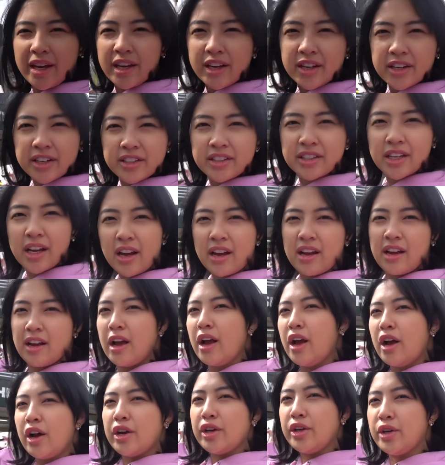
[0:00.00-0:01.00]
here sa
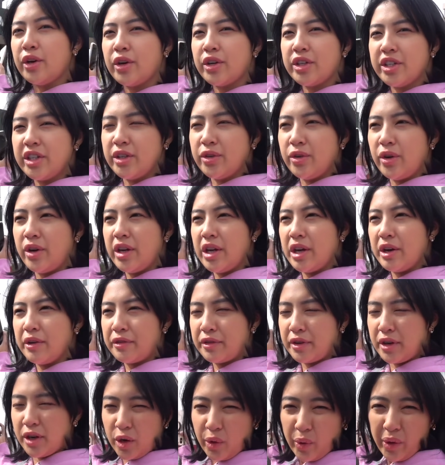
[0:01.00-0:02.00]
Yoshinoya
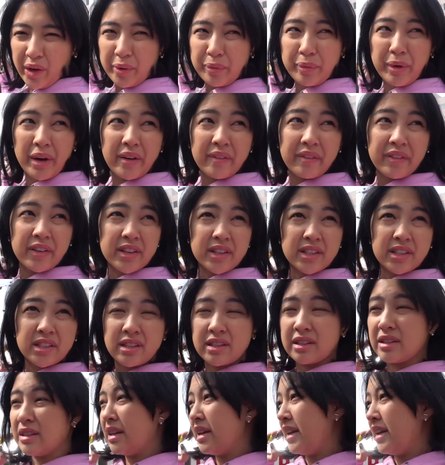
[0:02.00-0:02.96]
for a quick breakfast.